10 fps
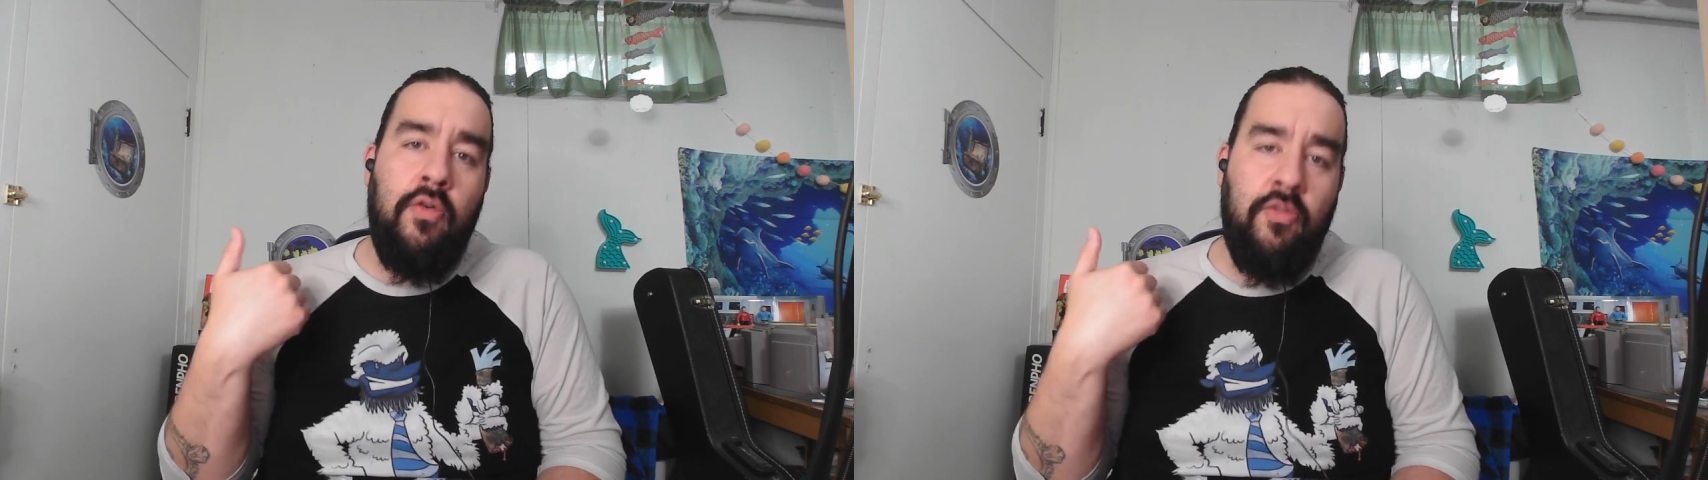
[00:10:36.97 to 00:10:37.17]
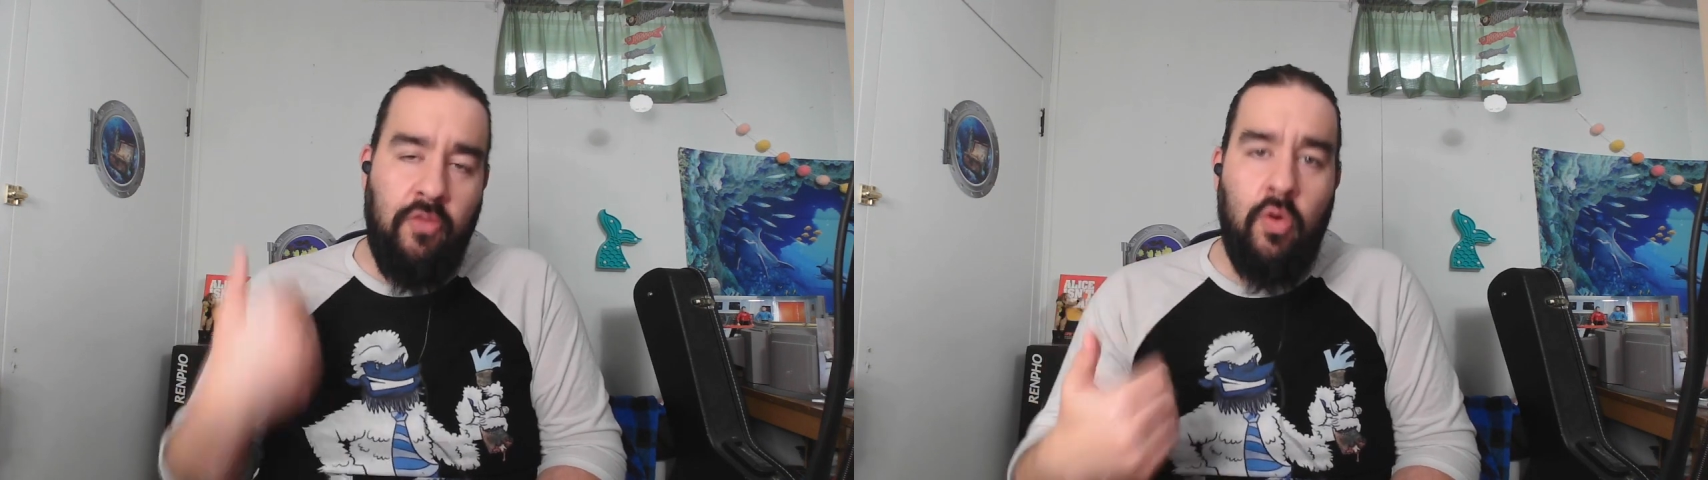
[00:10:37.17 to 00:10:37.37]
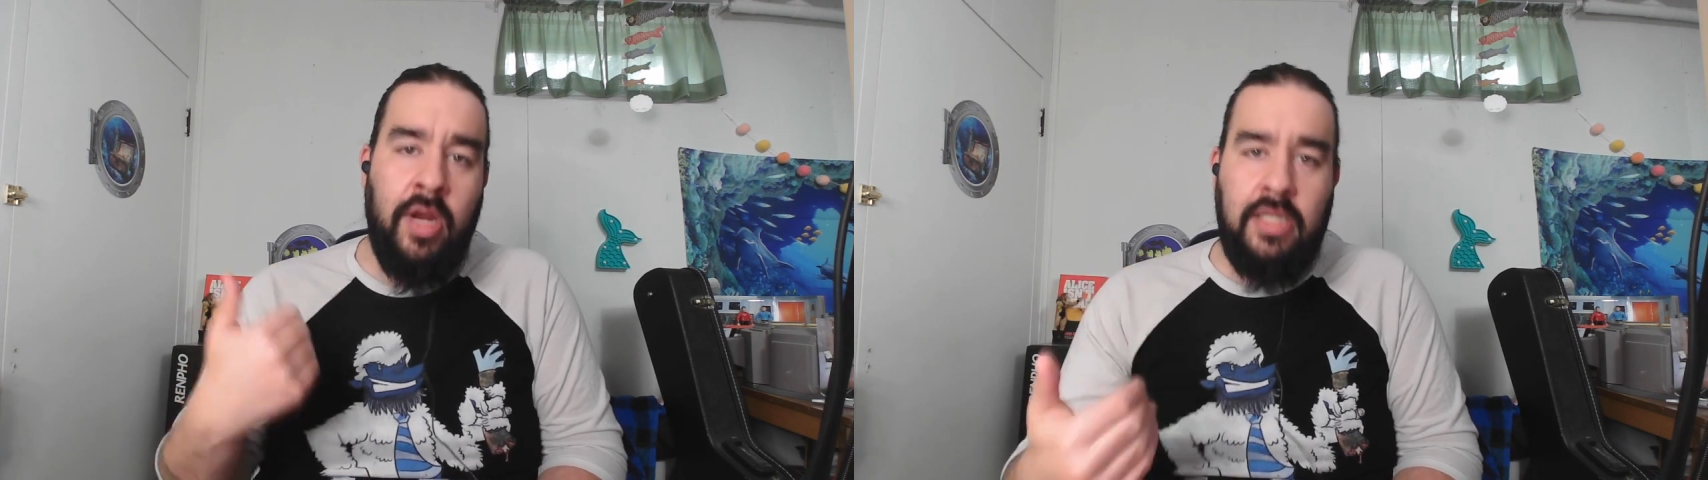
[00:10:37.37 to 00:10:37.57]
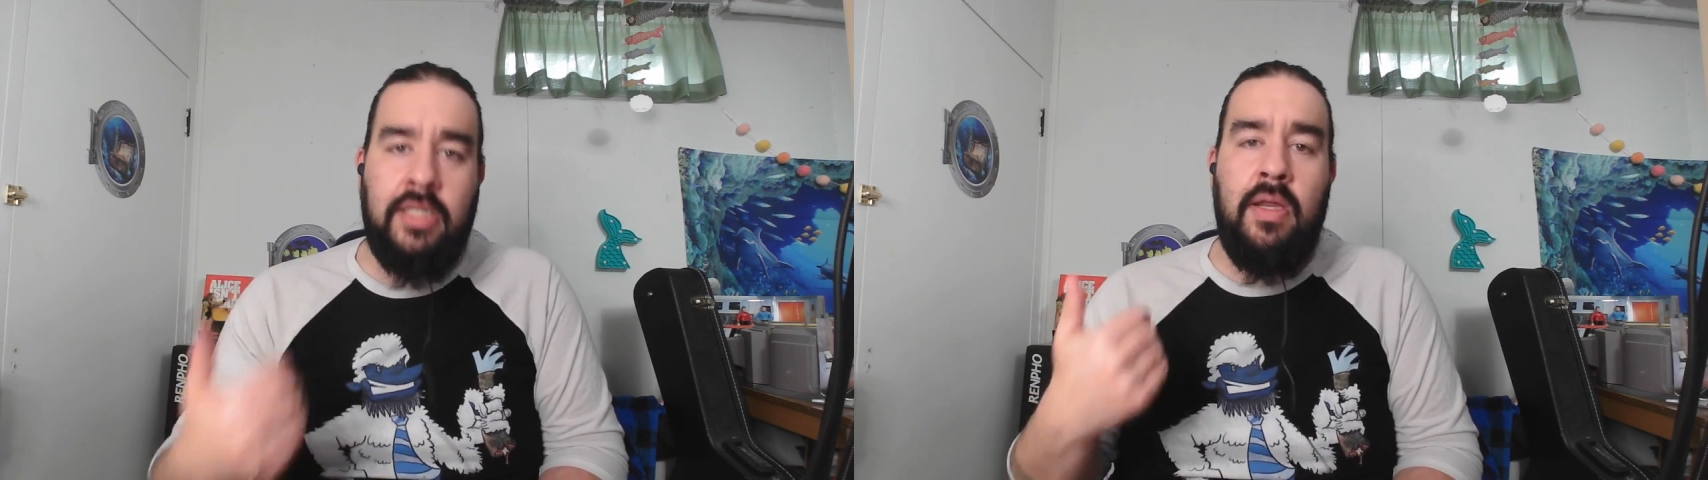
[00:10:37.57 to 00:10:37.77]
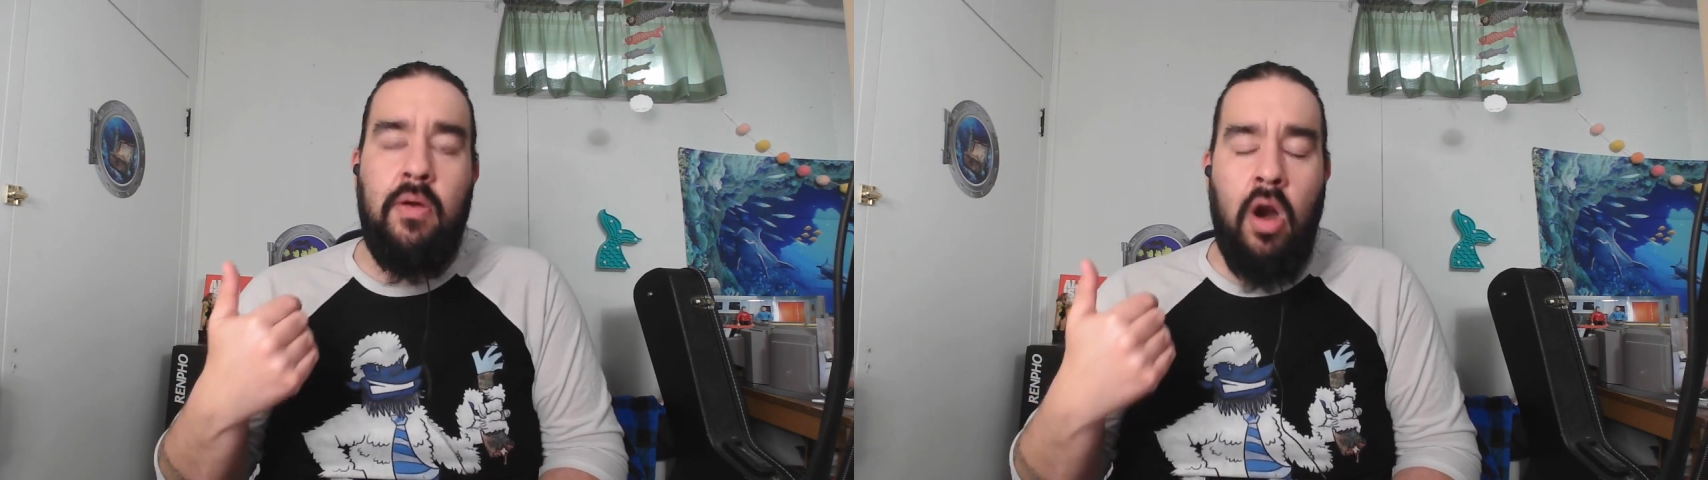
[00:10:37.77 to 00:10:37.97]
for
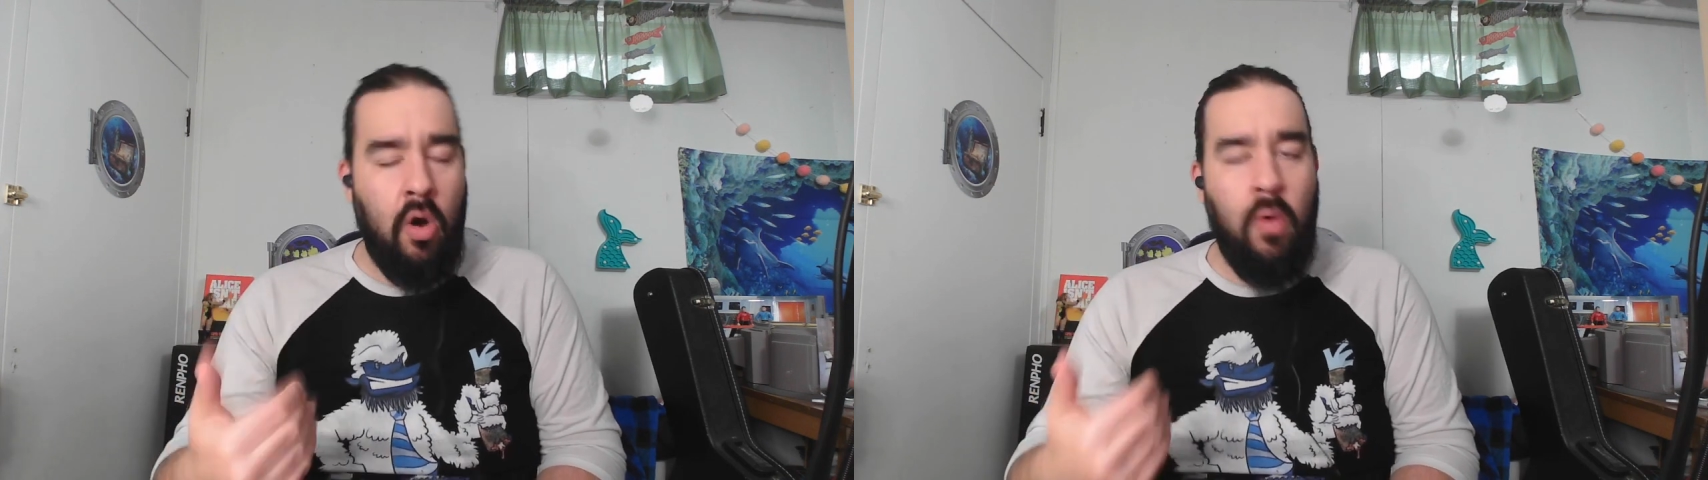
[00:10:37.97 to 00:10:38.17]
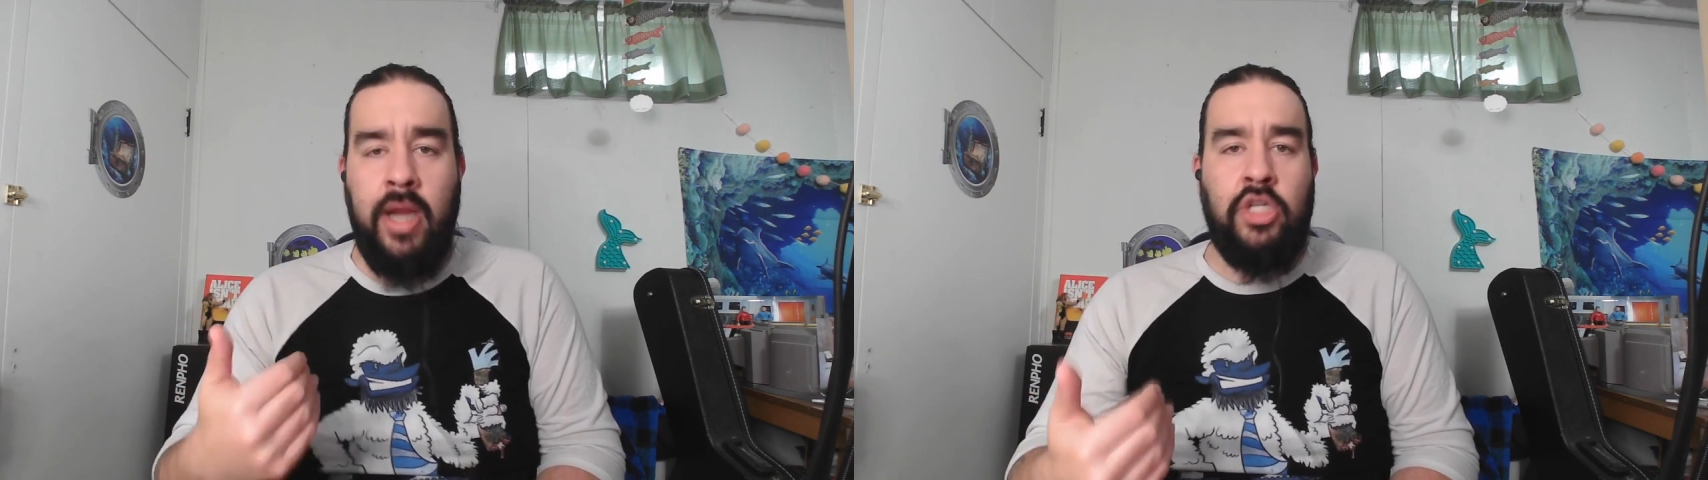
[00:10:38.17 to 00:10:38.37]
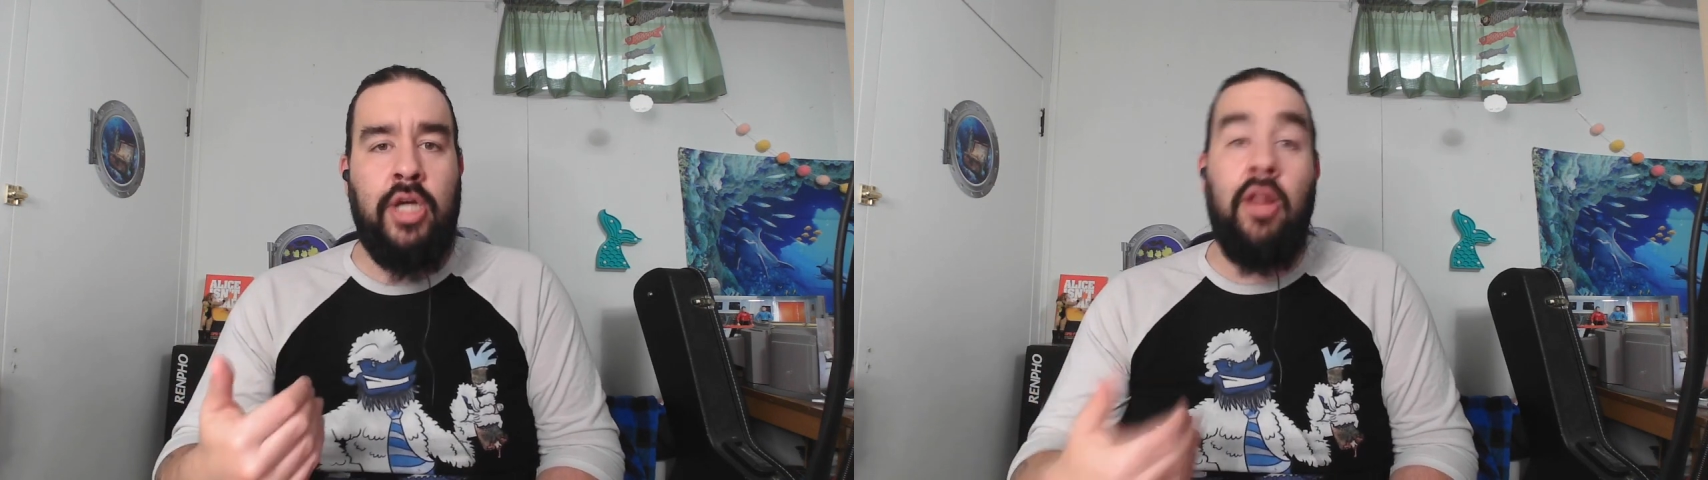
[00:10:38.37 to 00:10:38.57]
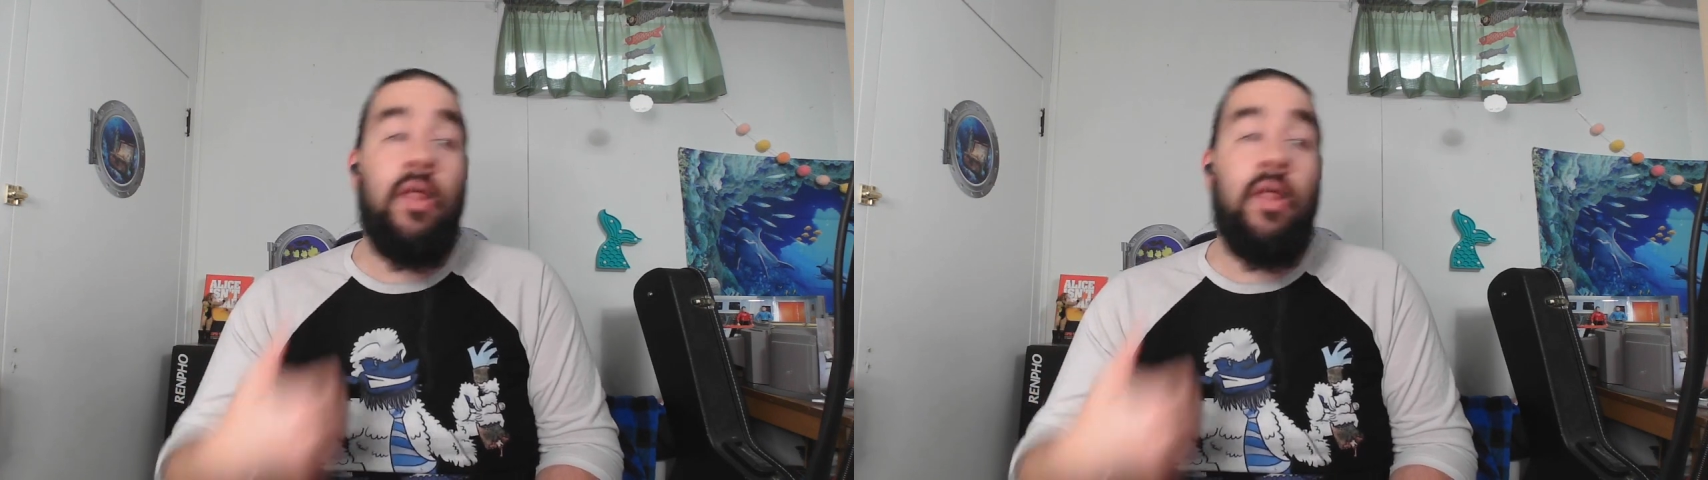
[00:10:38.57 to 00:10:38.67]
his ROH title.